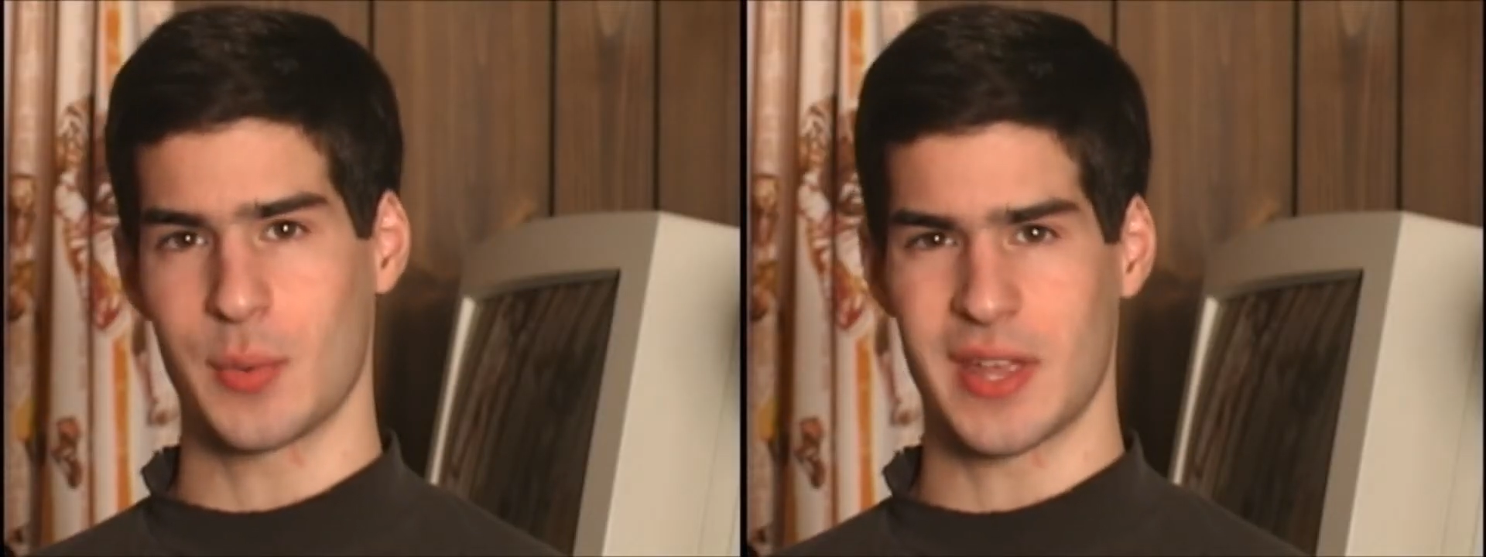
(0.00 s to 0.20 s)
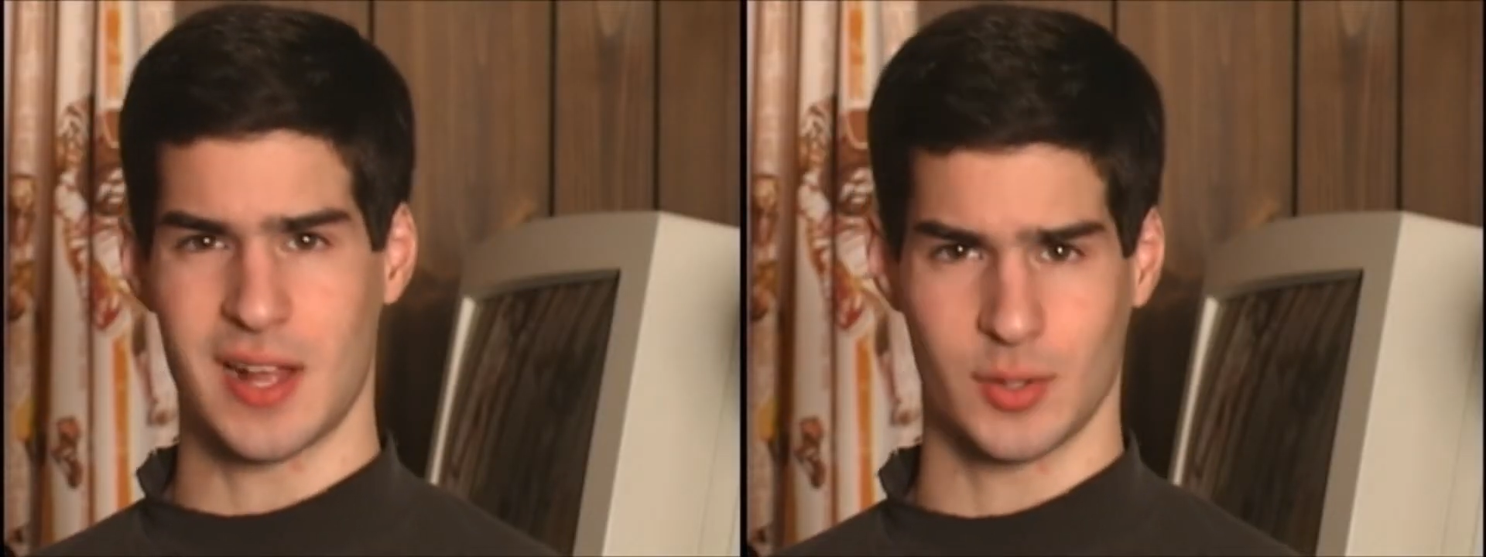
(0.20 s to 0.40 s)

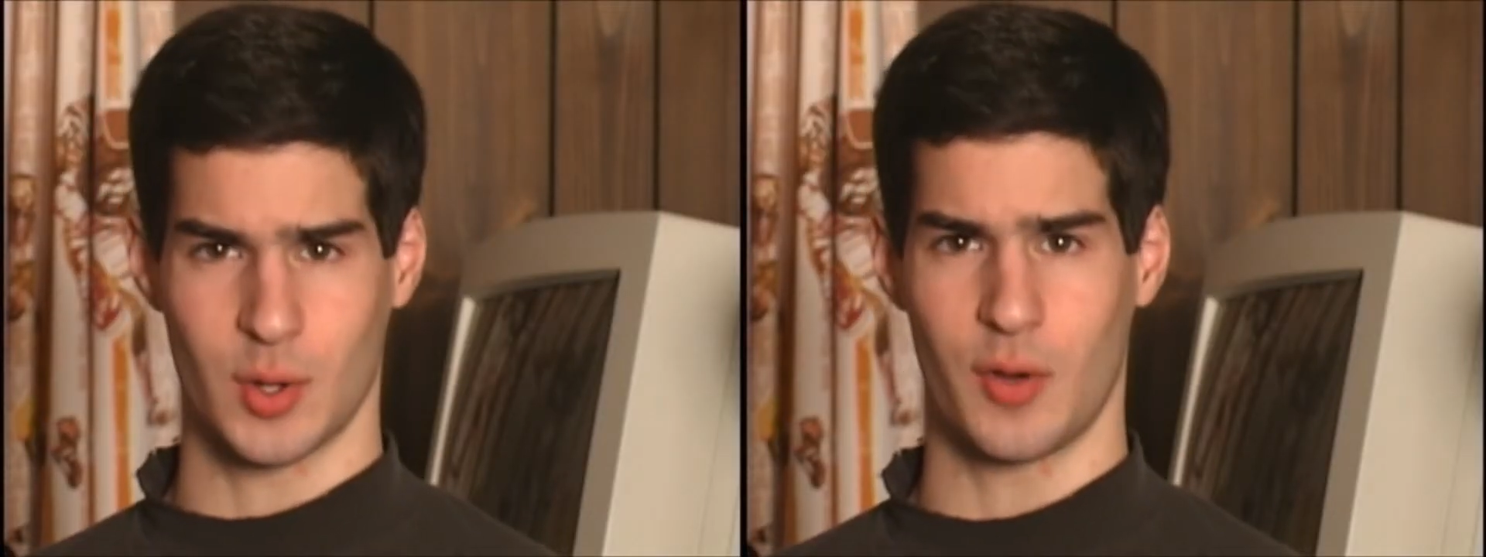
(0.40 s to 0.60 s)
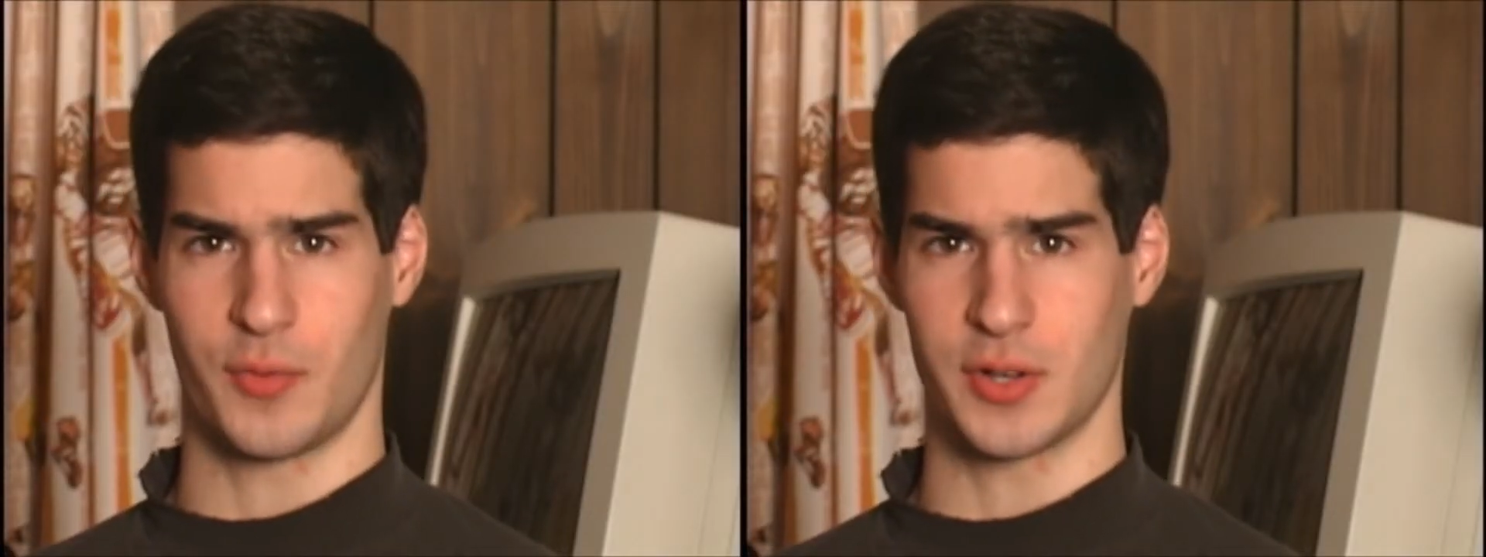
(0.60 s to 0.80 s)
we held
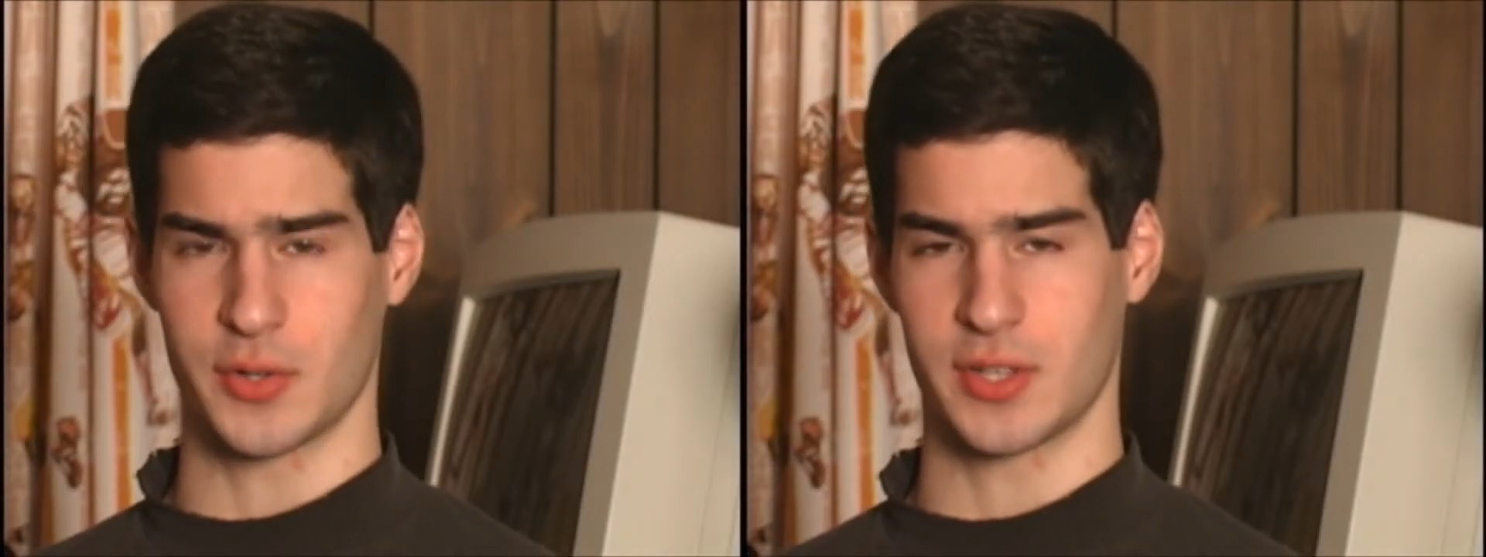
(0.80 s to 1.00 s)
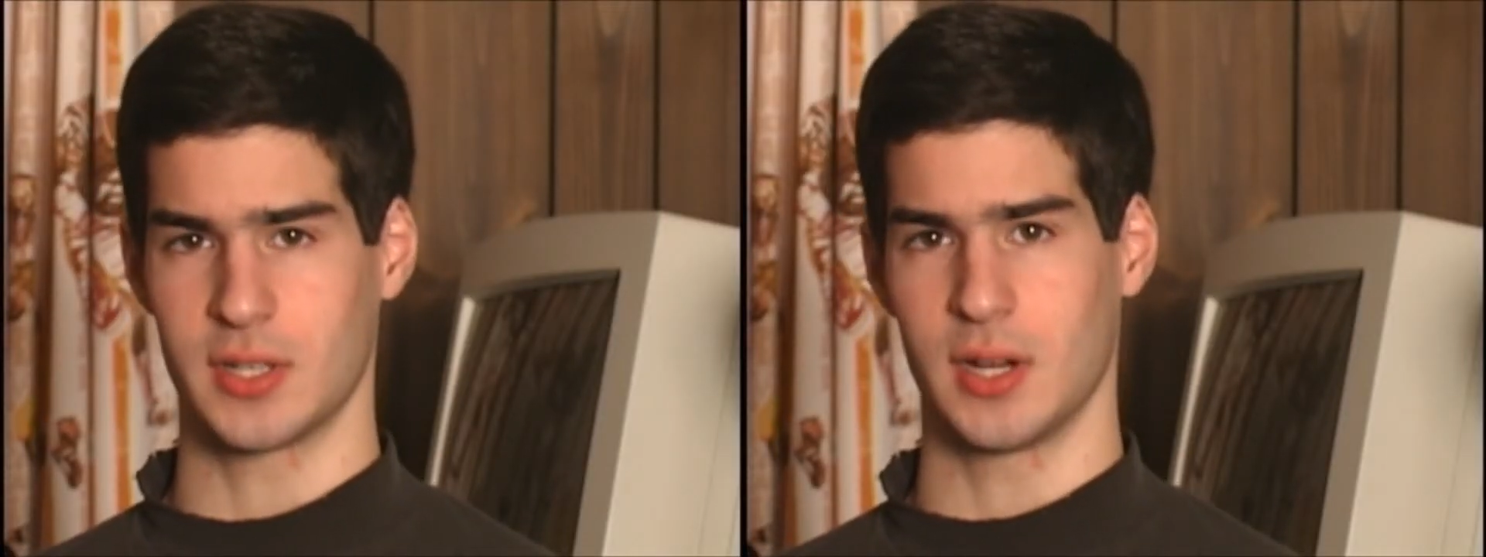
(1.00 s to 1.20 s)
off
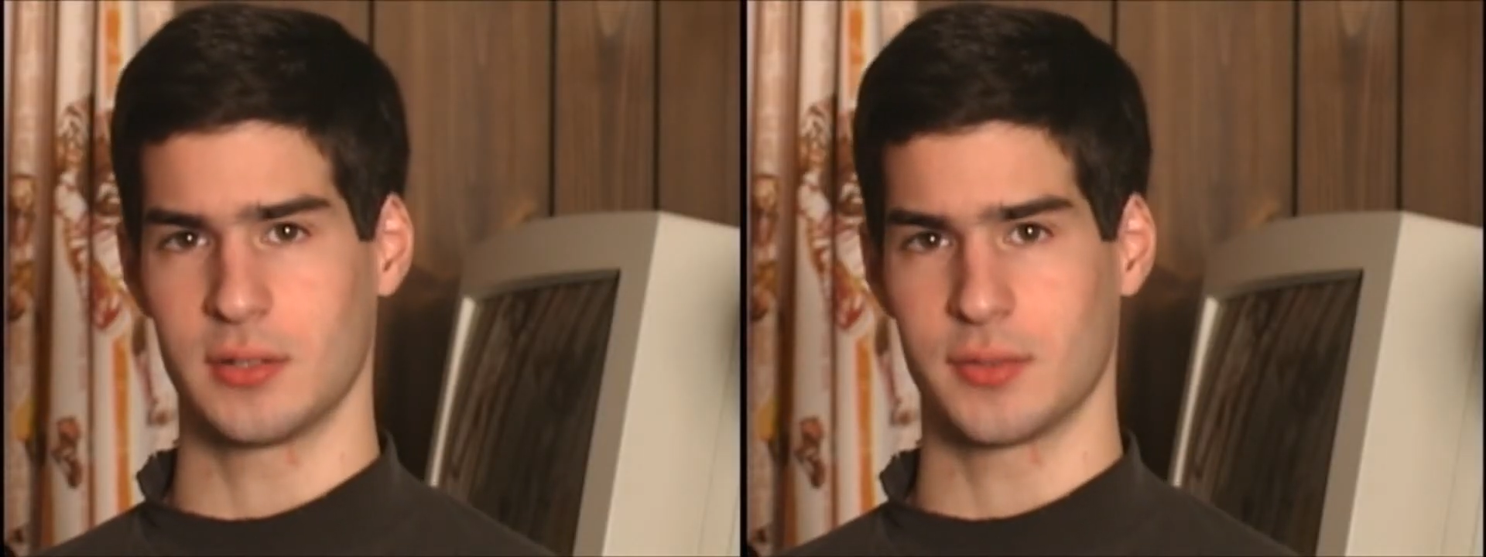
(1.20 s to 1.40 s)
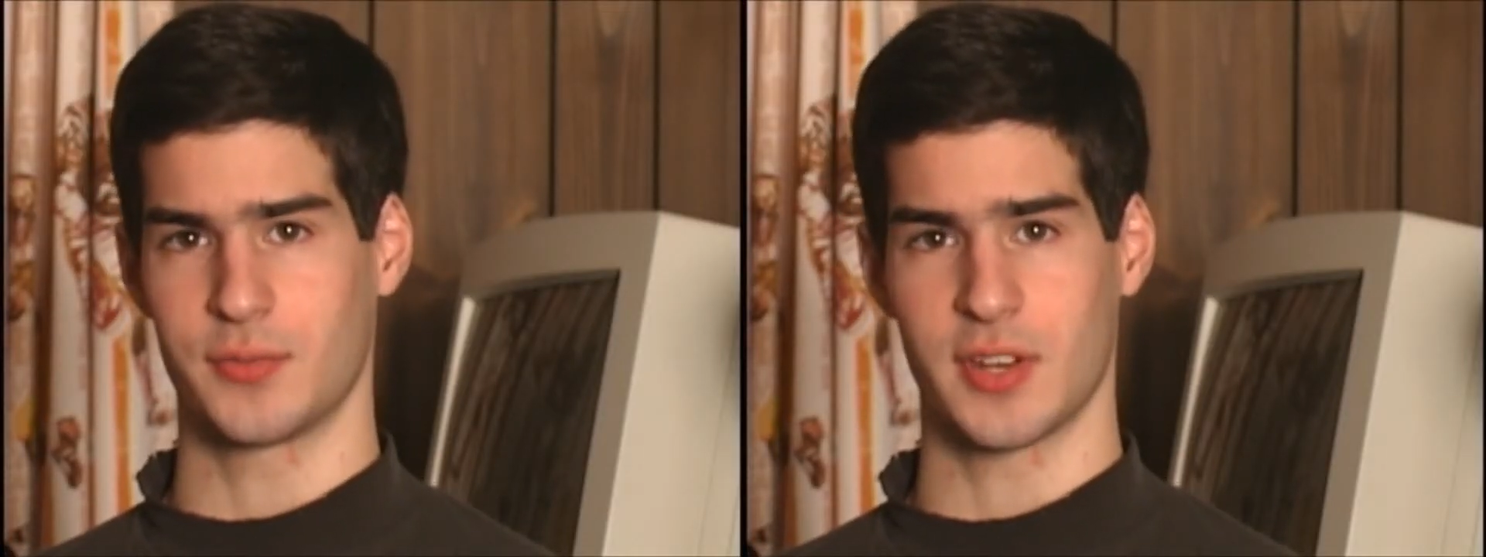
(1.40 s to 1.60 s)
Under the
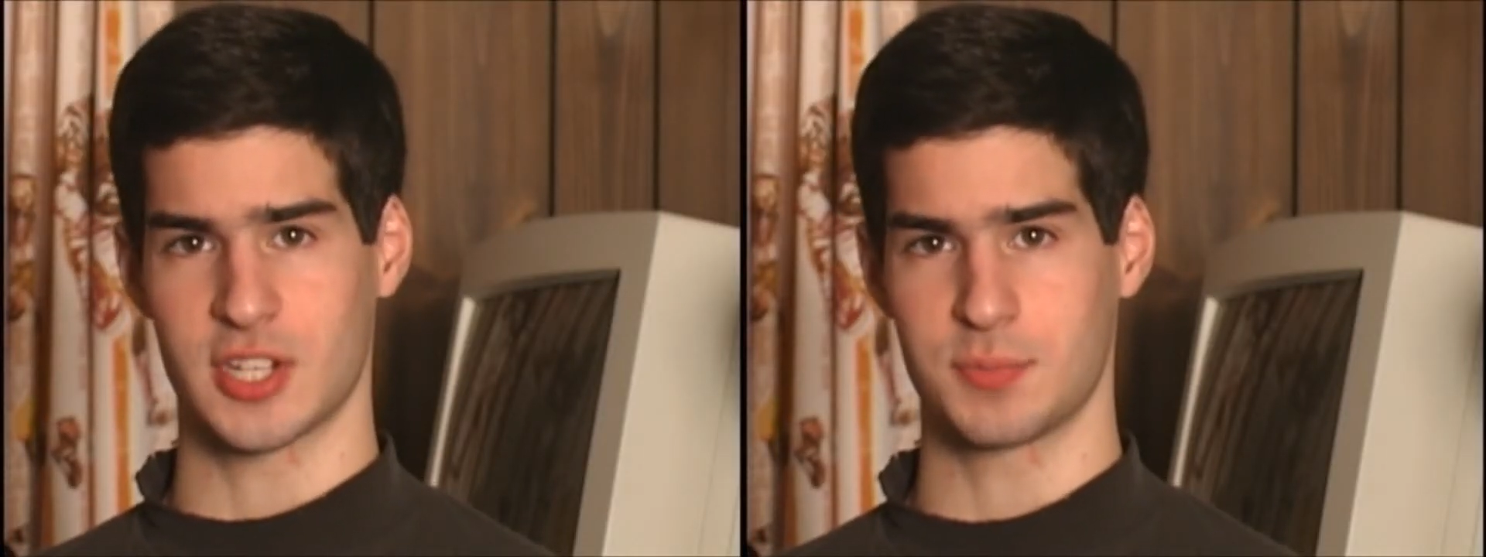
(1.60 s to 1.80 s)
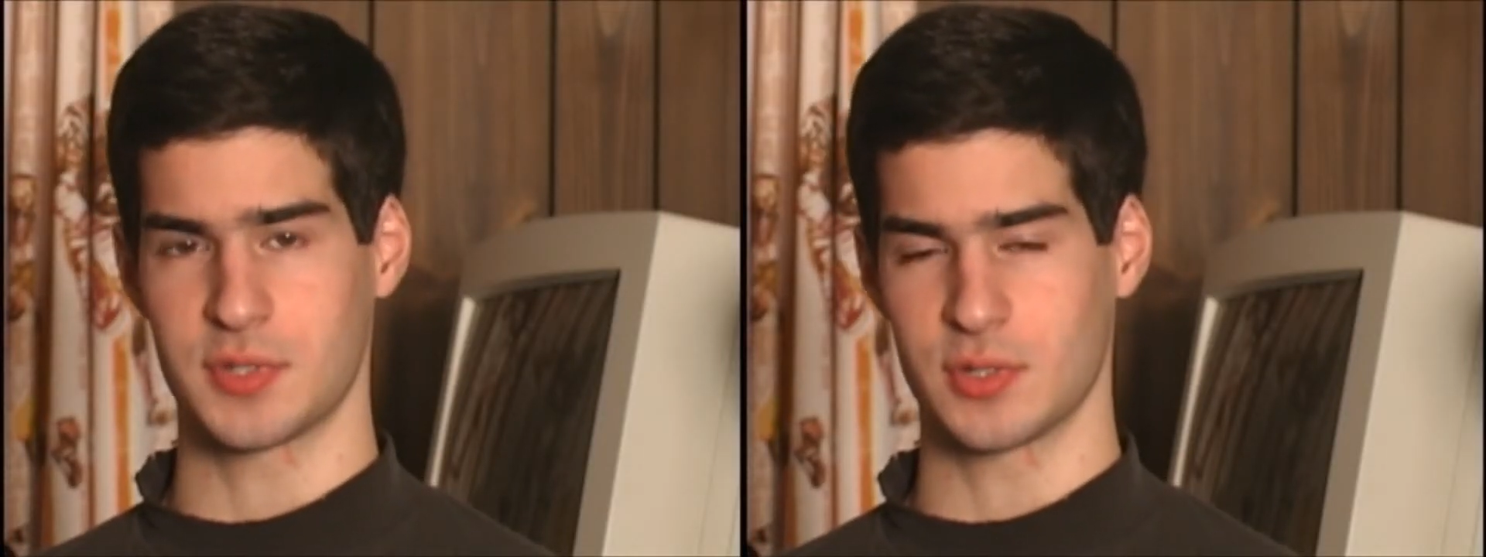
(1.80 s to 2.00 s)
Gun to
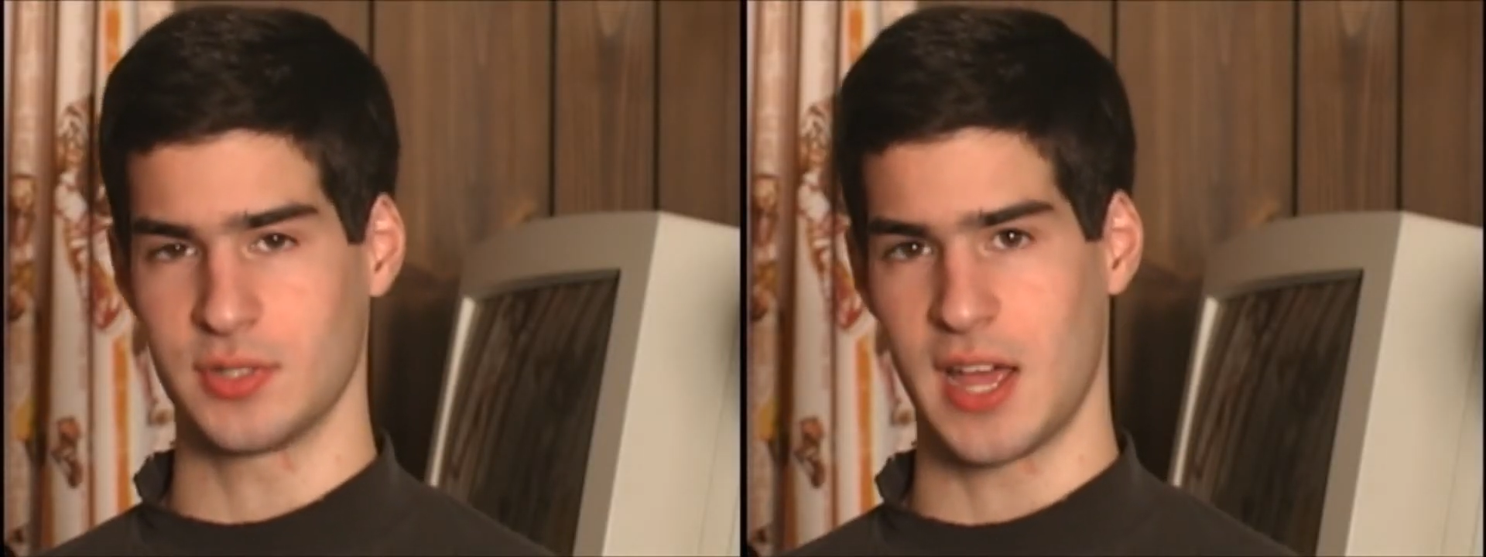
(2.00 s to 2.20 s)
finish Mr.